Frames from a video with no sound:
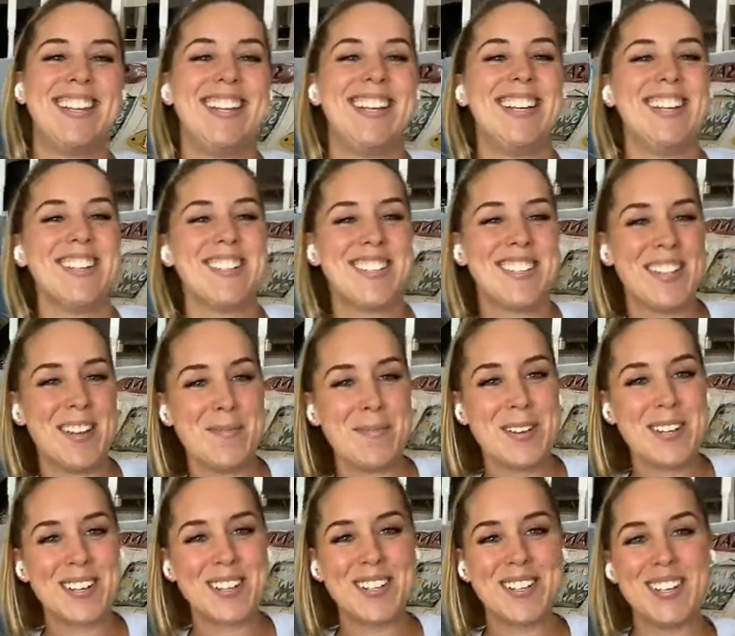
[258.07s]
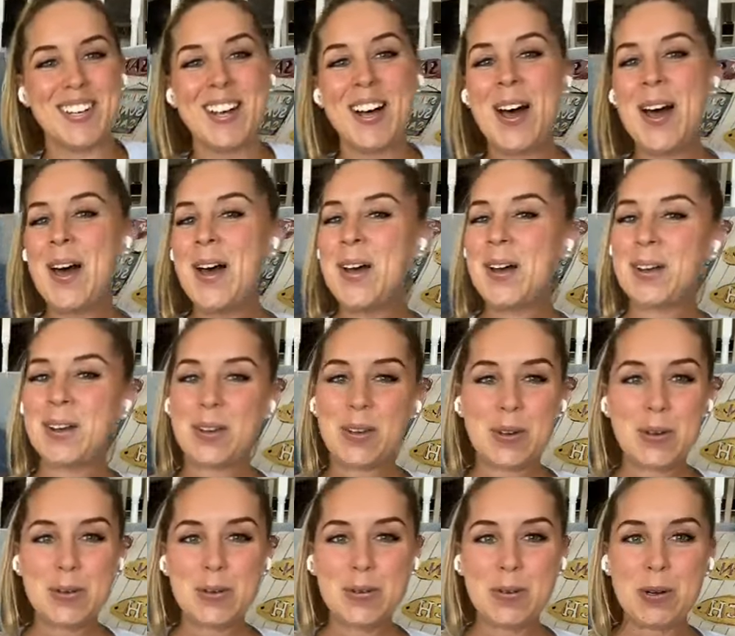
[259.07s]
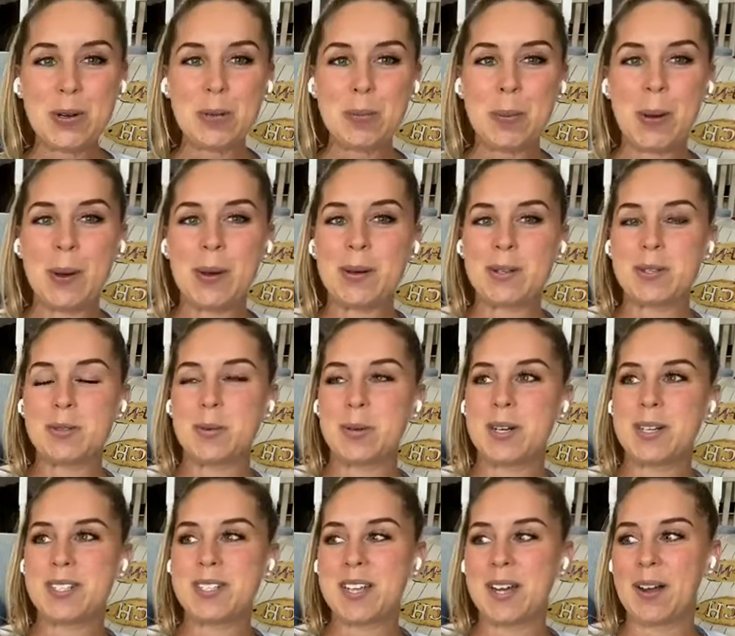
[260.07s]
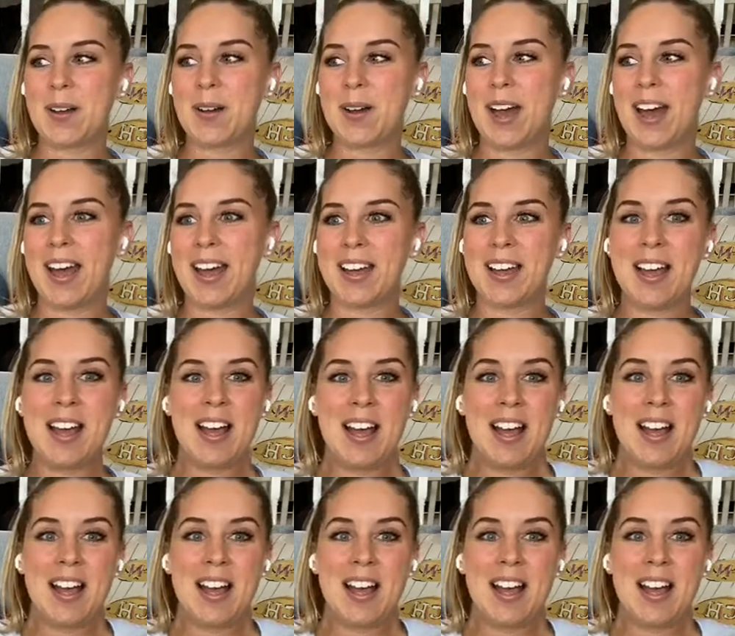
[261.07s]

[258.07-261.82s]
your typical guru post where it's like, okay,